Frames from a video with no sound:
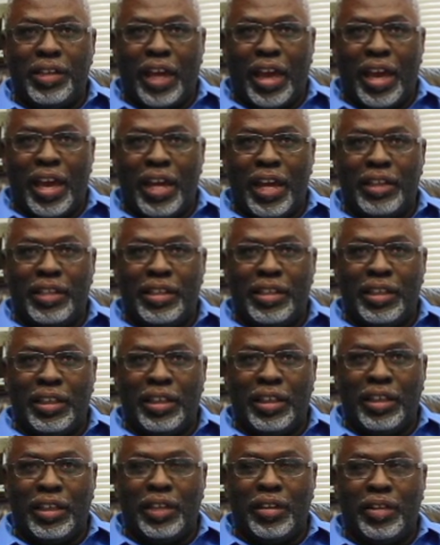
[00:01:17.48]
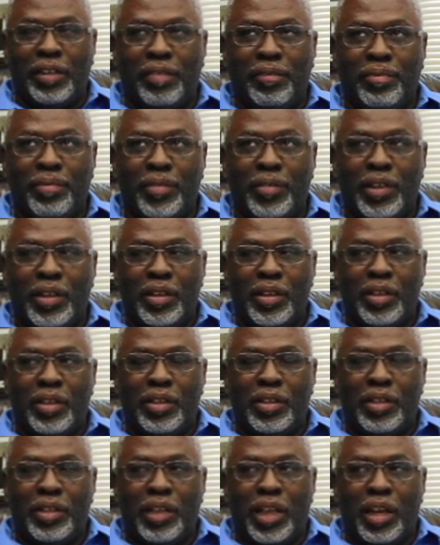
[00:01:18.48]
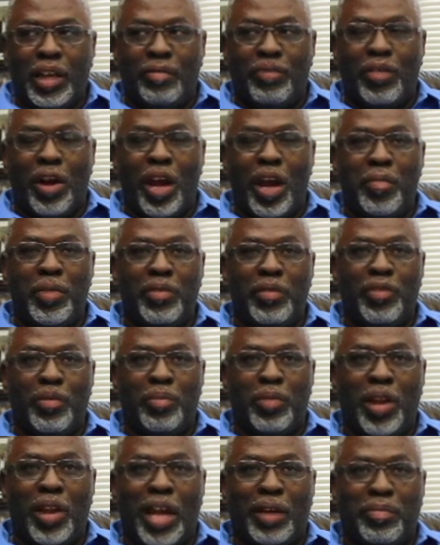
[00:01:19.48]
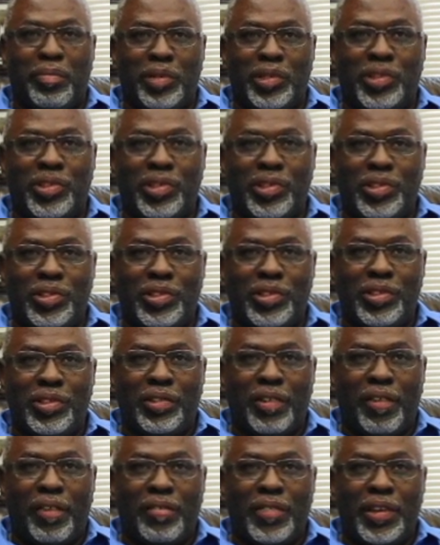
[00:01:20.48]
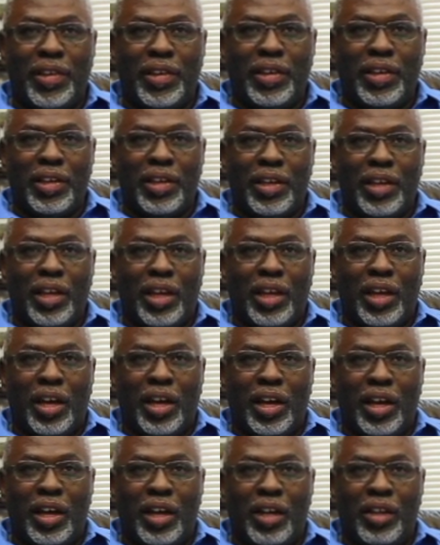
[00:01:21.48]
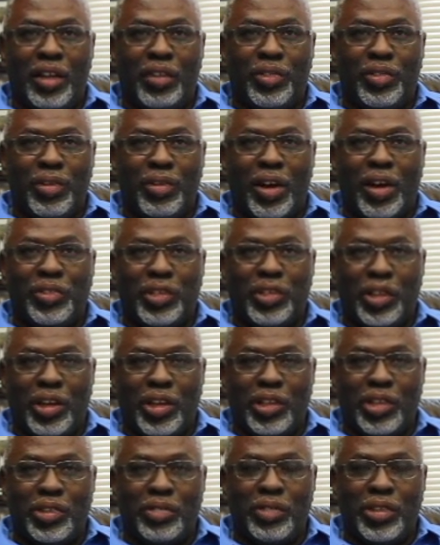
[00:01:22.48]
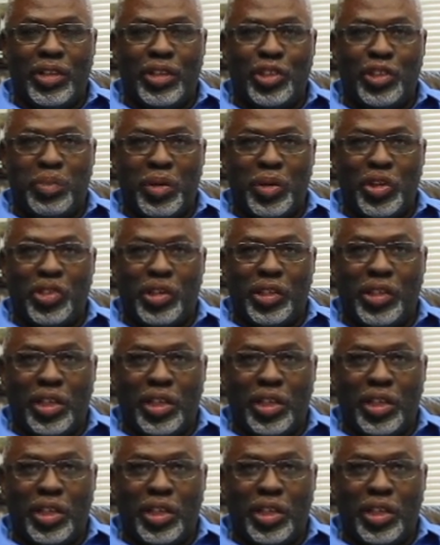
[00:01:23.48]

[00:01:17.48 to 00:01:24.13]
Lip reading: at the environment for black business throughout the country, especially in